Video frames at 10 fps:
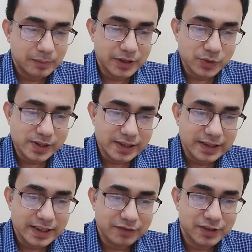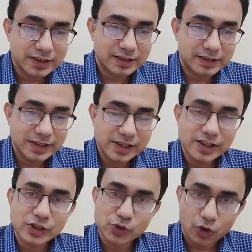But you see, if the
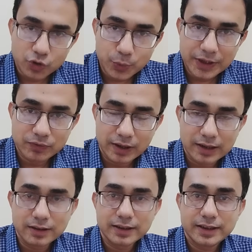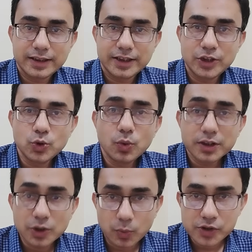teaching is not going well, you
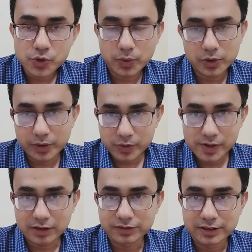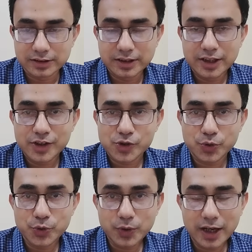are the ones who are going to suffer.
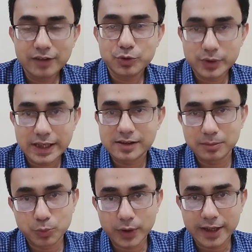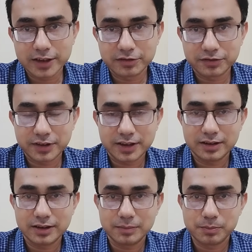So you have to take some proactive
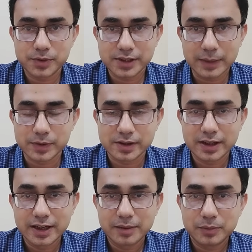steps.